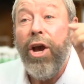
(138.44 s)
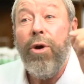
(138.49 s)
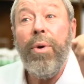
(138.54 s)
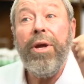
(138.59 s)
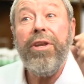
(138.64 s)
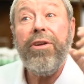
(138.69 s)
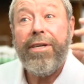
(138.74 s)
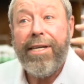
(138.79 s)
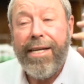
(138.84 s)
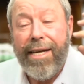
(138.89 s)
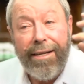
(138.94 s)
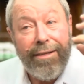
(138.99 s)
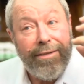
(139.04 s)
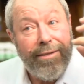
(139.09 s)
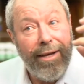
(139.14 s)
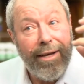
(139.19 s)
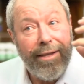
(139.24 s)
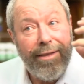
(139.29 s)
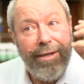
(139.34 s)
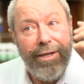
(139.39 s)
When your head is
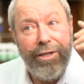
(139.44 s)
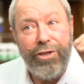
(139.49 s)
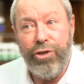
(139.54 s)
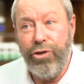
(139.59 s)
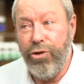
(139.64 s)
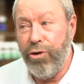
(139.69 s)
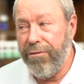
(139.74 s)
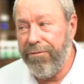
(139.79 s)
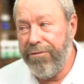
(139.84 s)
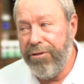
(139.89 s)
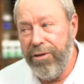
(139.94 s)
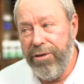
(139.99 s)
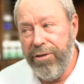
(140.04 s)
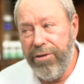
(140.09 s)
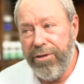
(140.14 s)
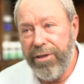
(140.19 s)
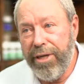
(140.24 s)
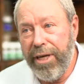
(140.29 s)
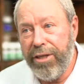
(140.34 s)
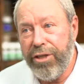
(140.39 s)
like this, your
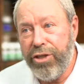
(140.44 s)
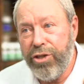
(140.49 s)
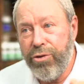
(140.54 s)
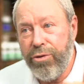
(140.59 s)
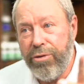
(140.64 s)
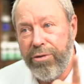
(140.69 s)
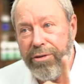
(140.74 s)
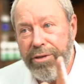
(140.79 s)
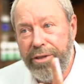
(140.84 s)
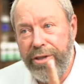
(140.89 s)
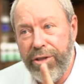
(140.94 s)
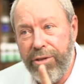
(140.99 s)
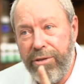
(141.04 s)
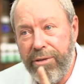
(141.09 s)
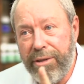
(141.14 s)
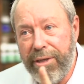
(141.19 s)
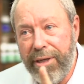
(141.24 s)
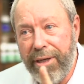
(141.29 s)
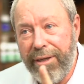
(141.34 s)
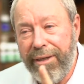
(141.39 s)
fuse gets shorter and
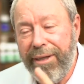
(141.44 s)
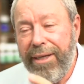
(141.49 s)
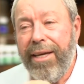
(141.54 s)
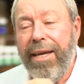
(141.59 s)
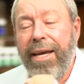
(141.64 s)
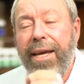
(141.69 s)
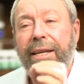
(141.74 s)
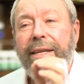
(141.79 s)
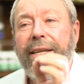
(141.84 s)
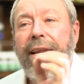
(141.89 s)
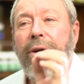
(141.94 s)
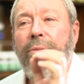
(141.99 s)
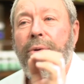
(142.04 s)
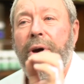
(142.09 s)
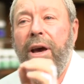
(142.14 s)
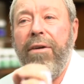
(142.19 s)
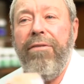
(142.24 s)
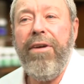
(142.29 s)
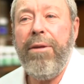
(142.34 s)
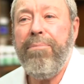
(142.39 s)
shorter. Now
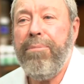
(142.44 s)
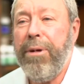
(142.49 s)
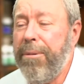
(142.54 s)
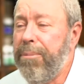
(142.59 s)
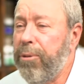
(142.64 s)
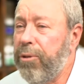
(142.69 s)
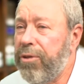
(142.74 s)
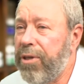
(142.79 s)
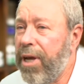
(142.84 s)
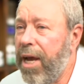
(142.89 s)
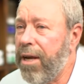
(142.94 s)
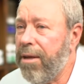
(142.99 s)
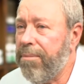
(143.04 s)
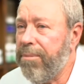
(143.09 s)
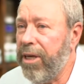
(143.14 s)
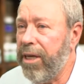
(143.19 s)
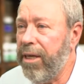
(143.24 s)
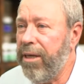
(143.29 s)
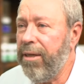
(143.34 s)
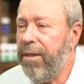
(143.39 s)
what I've had people say to
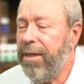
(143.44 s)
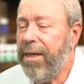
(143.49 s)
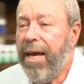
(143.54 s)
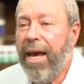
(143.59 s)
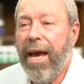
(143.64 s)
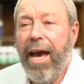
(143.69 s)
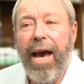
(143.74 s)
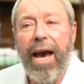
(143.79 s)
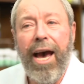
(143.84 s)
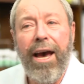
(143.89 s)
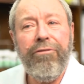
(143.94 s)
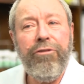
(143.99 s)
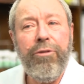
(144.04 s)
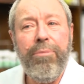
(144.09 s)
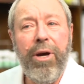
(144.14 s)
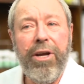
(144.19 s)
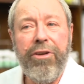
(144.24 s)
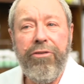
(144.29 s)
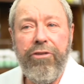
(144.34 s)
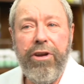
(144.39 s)
me, after
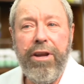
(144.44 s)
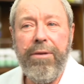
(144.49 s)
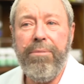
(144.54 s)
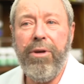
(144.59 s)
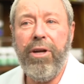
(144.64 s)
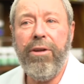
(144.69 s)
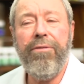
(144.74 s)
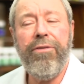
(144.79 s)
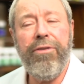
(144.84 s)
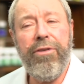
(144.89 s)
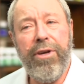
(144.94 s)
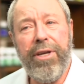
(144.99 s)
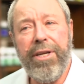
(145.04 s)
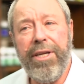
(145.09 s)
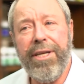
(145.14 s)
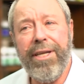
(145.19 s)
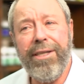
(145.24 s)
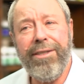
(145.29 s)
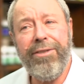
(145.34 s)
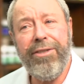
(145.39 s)
my treatment of
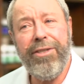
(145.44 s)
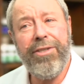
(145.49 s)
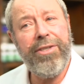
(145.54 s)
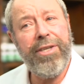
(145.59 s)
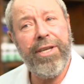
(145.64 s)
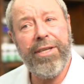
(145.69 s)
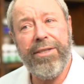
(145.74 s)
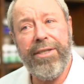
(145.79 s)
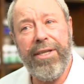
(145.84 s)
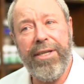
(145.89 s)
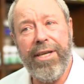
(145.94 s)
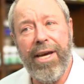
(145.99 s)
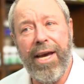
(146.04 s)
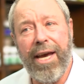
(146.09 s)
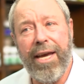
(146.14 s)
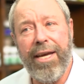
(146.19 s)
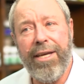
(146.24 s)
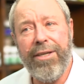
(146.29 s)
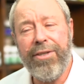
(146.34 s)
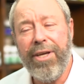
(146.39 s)
30 to 60
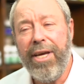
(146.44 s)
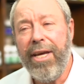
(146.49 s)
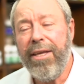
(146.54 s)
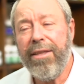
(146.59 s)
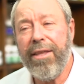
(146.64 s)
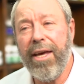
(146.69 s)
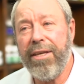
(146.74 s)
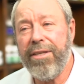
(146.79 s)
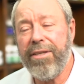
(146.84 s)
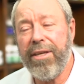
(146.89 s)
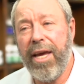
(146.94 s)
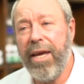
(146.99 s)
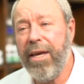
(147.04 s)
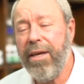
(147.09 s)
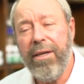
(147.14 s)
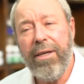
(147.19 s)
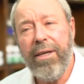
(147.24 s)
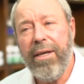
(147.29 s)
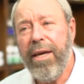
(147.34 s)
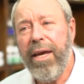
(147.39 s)
days, they
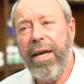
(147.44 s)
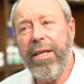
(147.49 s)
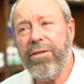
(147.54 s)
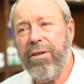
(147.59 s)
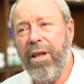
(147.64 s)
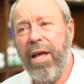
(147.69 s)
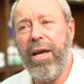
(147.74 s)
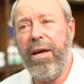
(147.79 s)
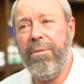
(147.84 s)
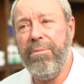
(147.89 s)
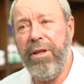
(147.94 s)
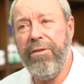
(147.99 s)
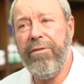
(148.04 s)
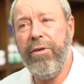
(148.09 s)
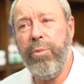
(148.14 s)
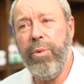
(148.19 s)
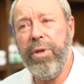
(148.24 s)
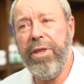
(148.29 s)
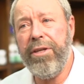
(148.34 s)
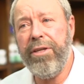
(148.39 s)
say, it's like I'm
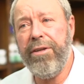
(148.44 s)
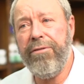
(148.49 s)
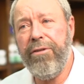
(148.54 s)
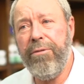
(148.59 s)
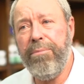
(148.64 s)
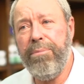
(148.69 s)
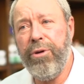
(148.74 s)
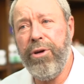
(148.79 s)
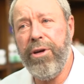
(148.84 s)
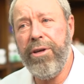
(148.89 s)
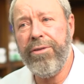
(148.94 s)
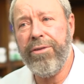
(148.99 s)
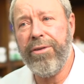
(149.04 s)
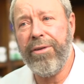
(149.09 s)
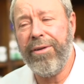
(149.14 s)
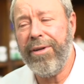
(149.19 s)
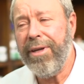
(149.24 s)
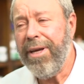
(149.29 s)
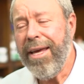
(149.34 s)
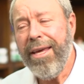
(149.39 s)
living with a different
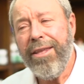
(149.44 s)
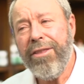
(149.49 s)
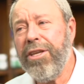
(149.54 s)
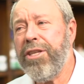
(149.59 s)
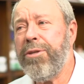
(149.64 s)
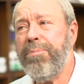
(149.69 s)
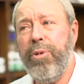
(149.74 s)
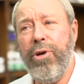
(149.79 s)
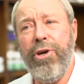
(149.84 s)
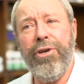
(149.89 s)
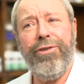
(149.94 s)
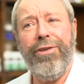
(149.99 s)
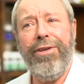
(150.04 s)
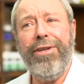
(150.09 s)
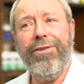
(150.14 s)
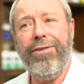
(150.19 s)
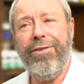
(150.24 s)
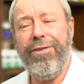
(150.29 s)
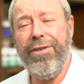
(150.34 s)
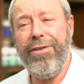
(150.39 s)
person. This person
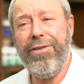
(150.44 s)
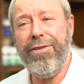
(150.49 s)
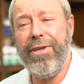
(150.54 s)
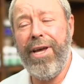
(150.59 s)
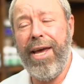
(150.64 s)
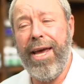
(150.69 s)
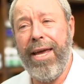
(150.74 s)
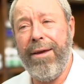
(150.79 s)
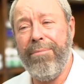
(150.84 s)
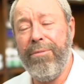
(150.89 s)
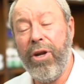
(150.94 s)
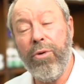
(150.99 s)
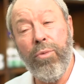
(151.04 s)
isn't the same.